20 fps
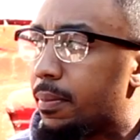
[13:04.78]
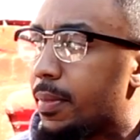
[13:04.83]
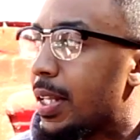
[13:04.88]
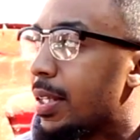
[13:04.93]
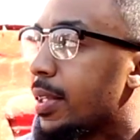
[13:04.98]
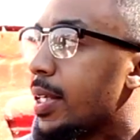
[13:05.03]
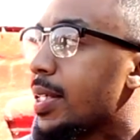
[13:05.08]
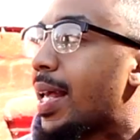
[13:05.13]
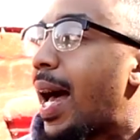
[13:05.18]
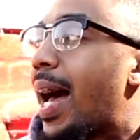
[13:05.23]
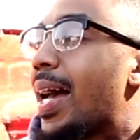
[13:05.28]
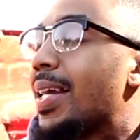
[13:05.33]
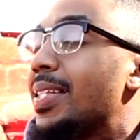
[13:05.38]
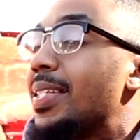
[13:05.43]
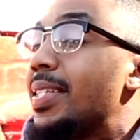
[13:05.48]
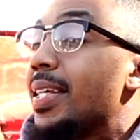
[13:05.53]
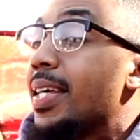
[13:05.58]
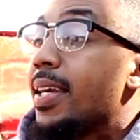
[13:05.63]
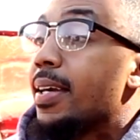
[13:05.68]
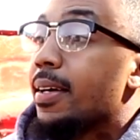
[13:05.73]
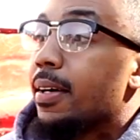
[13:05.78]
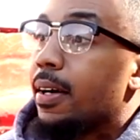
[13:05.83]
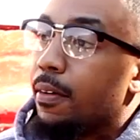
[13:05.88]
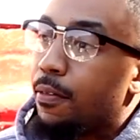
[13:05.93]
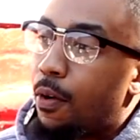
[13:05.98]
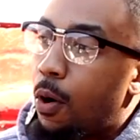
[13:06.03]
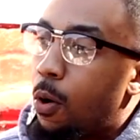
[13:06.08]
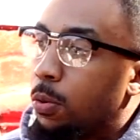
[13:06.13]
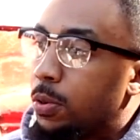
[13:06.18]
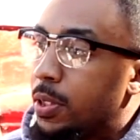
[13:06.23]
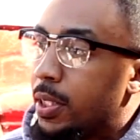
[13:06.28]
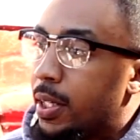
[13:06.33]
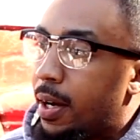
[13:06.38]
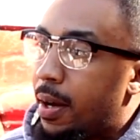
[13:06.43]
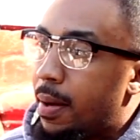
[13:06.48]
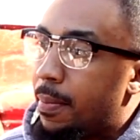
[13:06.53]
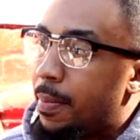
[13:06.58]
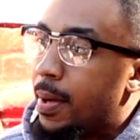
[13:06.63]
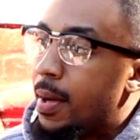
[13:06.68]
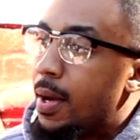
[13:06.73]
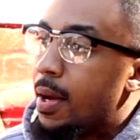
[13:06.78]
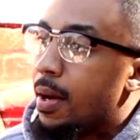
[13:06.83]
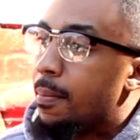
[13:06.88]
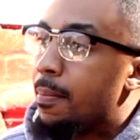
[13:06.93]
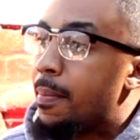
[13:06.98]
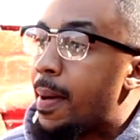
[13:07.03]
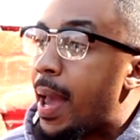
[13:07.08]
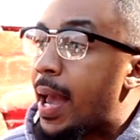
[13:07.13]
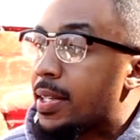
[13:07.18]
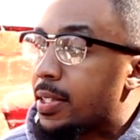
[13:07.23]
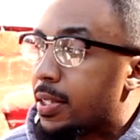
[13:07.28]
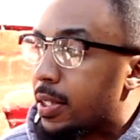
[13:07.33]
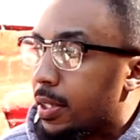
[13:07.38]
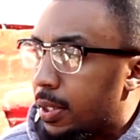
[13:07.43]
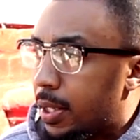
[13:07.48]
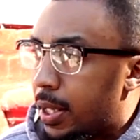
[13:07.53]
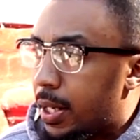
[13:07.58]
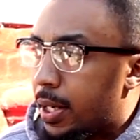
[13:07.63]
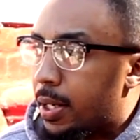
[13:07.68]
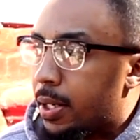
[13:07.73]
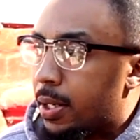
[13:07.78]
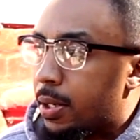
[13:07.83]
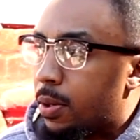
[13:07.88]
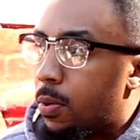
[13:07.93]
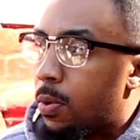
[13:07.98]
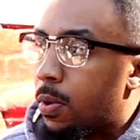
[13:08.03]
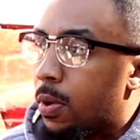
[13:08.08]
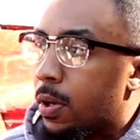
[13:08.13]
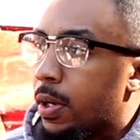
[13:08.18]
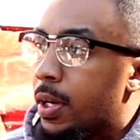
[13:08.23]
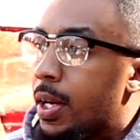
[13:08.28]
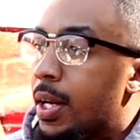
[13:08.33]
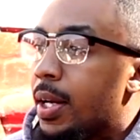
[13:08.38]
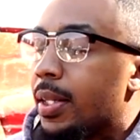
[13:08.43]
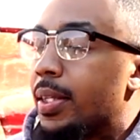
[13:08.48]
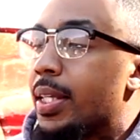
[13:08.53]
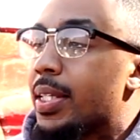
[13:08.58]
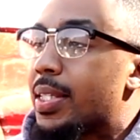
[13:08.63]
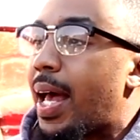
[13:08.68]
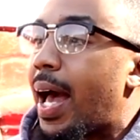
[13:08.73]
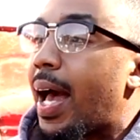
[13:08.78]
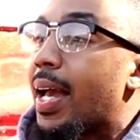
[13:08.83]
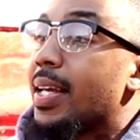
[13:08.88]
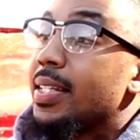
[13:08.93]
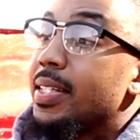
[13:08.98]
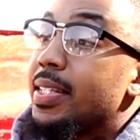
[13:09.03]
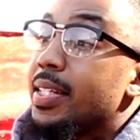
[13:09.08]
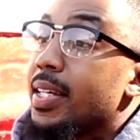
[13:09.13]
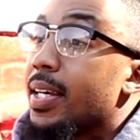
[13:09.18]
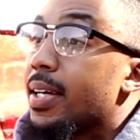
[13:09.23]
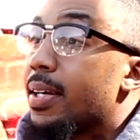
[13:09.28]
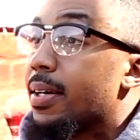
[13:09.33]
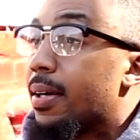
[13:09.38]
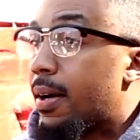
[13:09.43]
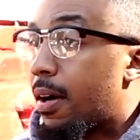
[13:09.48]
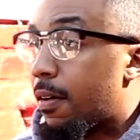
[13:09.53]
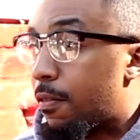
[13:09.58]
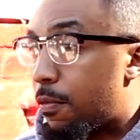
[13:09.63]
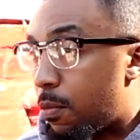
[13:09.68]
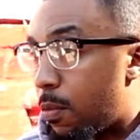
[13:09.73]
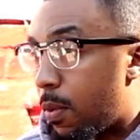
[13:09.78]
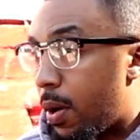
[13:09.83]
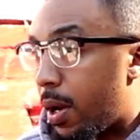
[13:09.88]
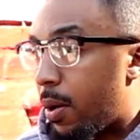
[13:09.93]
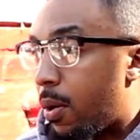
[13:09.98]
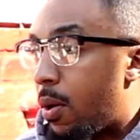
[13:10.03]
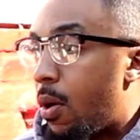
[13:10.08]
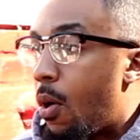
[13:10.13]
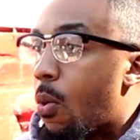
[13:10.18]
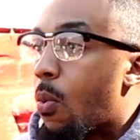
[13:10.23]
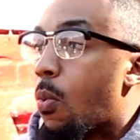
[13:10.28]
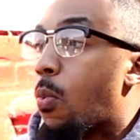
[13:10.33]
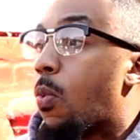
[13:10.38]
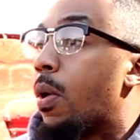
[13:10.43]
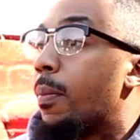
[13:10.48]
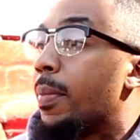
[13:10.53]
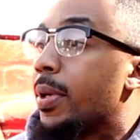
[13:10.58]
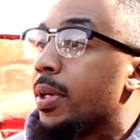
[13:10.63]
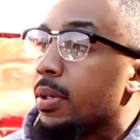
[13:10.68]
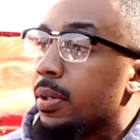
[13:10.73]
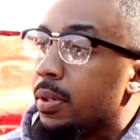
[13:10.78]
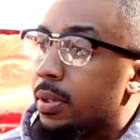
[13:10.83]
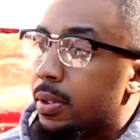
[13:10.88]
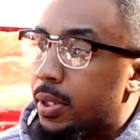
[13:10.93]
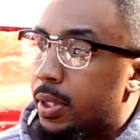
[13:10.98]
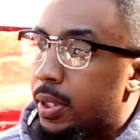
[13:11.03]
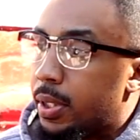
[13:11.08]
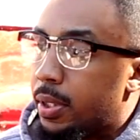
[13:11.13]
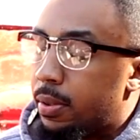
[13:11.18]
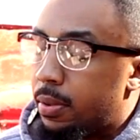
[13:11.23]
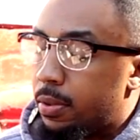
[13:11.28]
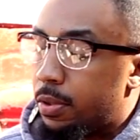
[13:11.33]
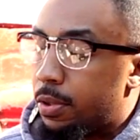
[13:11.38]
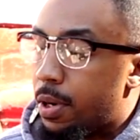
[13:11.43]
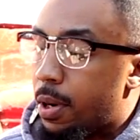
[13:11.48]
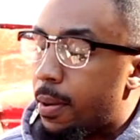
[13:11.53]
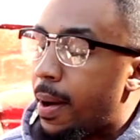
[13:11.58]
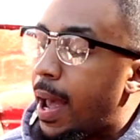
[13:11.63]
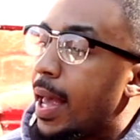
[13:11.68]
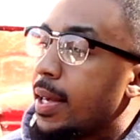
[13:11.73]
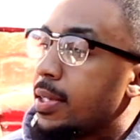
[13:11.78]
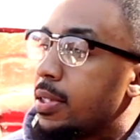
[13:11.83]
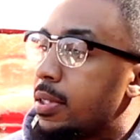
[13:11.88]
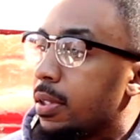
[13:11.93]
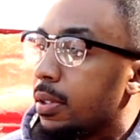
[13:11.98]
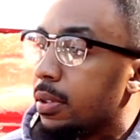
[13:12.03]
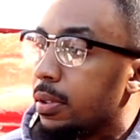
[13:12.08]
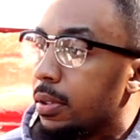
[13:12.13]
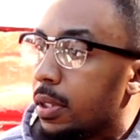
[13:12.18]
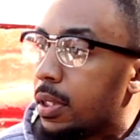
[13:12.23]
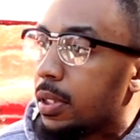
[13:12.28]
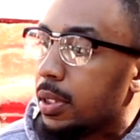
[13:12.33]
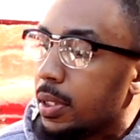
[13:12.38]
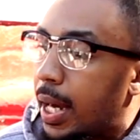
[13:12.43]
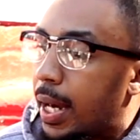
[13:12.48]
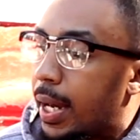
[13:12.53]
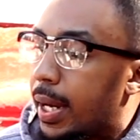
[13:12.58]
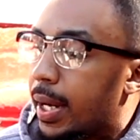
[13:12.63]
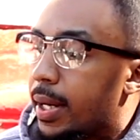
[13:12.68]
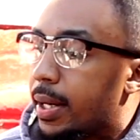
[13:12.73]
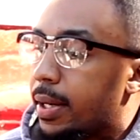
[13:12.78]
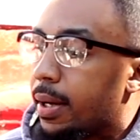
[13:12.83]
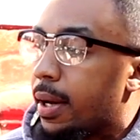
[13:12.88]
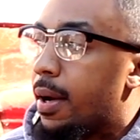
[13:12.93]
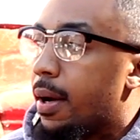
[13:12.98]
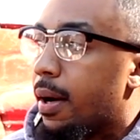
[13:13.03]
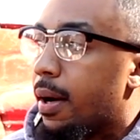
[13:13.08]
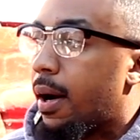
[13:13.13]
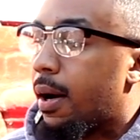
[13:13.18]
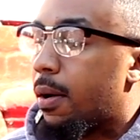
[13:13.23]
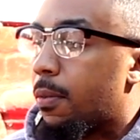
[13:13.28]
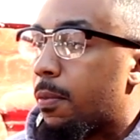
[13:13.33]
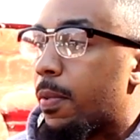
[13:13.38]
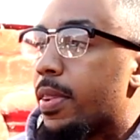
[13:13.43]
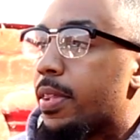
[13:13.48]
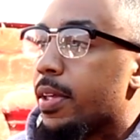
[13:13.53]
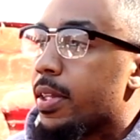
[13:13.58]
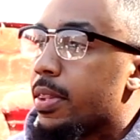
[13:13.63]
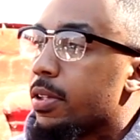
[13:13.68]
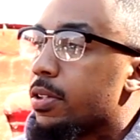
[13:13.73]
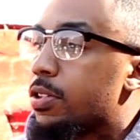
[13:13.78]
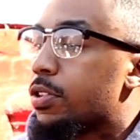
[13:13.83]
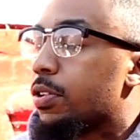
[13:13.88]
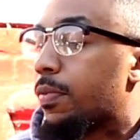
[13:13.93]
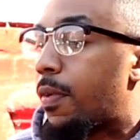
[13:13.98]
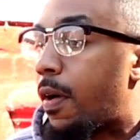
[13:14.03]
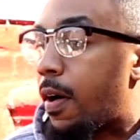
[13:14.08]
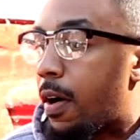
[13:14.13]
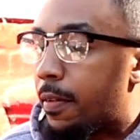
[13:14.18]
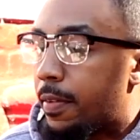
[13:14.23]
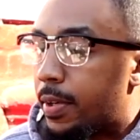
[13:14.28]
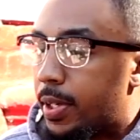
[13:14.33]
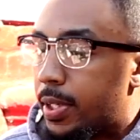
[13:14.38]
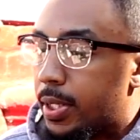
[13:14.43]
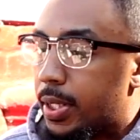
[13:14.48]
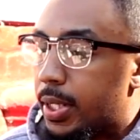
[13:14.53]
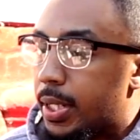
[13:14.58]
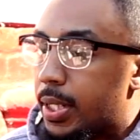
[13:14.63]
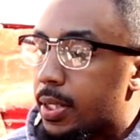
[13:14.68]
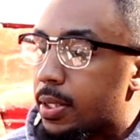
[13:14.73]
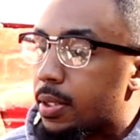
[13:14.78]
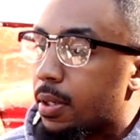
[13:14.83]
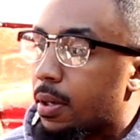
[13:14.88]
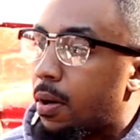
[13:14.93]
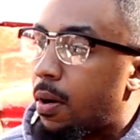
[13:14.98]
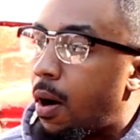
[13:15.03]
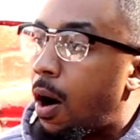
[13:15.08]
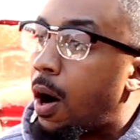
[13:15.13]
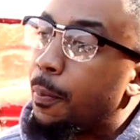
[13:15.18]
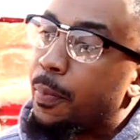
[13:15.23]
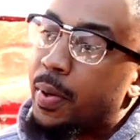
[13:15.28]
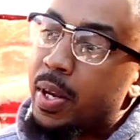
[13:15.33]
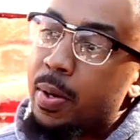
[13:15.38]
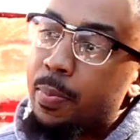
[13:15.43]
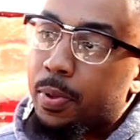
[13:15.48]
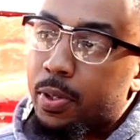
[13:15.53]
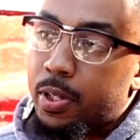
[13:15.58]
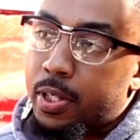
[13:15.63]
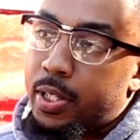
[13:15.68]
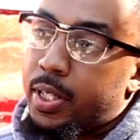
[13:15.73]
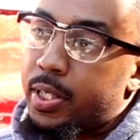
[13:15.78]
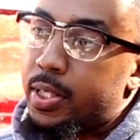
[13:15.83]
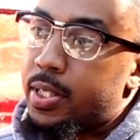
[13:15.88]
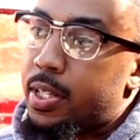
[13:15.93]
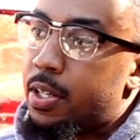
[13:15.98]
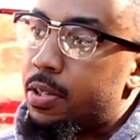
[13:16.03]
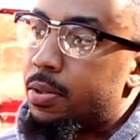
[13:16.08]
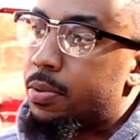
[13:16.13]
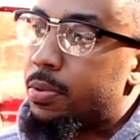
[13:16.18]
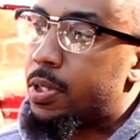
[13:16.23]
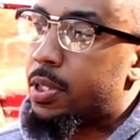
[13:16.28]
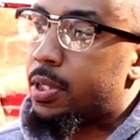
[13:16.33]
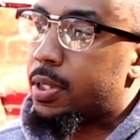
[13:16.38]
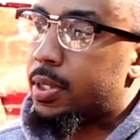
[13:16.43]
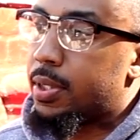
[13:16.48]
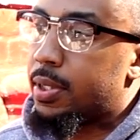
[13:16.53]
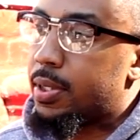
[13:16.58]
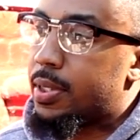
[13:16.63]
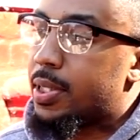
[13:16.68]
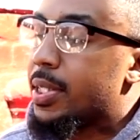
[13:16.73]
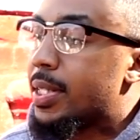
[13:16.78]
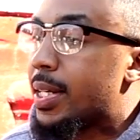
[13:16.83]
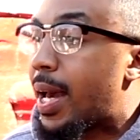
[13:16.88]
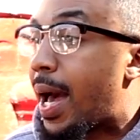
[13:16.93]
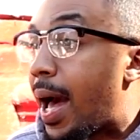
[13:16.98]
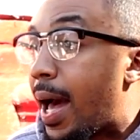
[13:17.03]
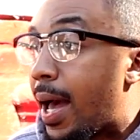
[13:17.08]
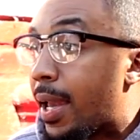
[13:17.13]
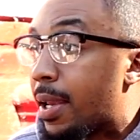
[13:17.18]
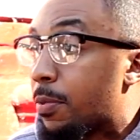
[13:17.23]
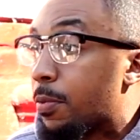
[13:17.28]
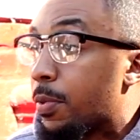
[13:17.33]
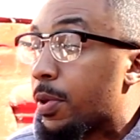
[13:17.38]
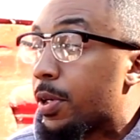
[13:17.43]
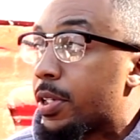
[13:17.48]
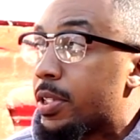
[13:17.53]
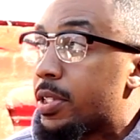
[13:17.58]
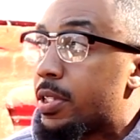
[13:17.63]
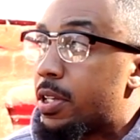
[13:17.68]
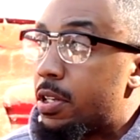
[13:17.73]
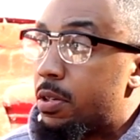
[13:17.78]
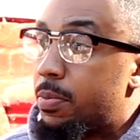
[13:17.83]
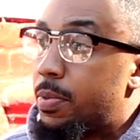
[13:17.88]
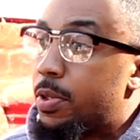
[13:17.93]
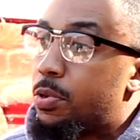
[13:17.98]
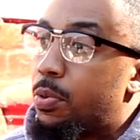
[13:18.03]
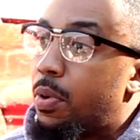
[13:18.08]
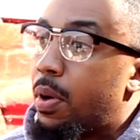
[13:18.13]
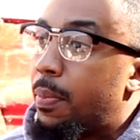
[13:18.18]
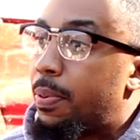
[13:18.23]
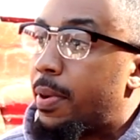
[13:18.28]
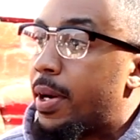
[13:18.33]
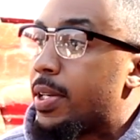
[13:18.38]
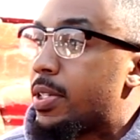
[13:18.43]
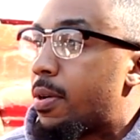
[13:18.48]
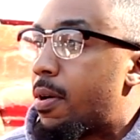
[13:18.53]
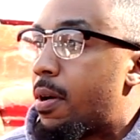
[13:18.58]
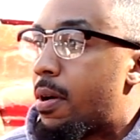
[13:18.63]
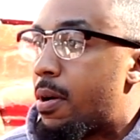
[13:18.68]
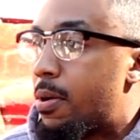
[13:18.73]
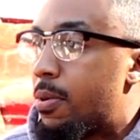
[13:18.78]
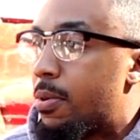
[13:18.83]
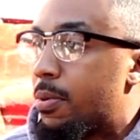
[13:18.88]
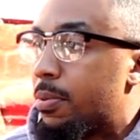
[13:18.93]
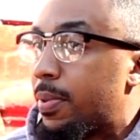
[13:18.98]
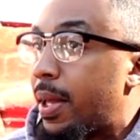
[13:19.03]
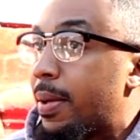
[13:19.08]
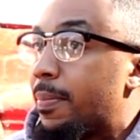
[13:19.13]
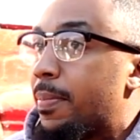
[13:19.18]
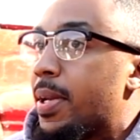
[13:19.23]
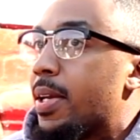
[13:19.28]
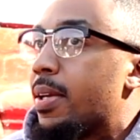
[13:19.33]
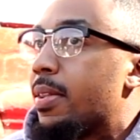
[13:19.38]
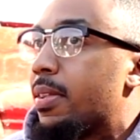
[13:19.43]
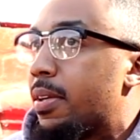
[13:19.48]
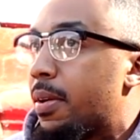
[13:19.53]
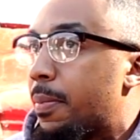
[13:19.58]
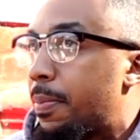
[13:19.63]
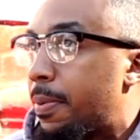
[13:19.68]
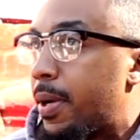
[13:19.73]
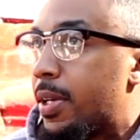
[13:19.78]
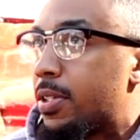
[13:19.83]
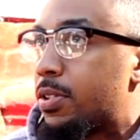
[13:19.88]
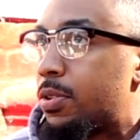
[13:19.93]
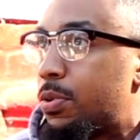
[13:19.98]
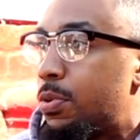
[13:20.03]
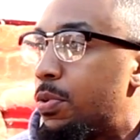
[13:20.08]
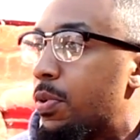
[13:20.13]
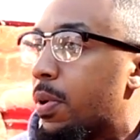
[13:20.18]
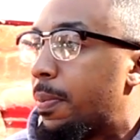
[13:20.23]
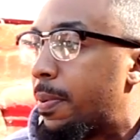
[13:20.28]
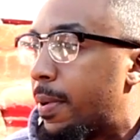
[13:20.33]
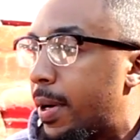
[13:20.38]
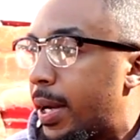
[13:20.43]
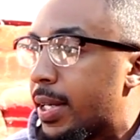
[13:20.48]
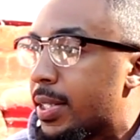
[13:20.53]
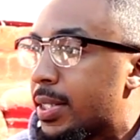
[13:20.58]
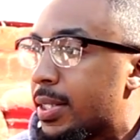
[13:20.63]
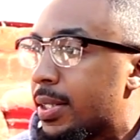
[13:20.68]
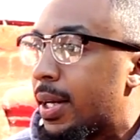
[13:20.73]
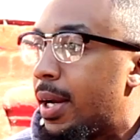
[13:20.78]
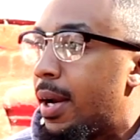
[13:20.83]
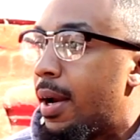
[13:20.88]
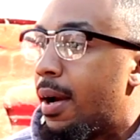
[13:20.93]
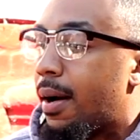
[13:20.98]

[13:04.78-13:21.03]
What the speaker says: this idea of holding up masculinity, or this idea of what womanhood, you know, has to look like within the sororities, our people are going to continue to die, and we're continuing to oppress our own, like being the oppressed who oppress.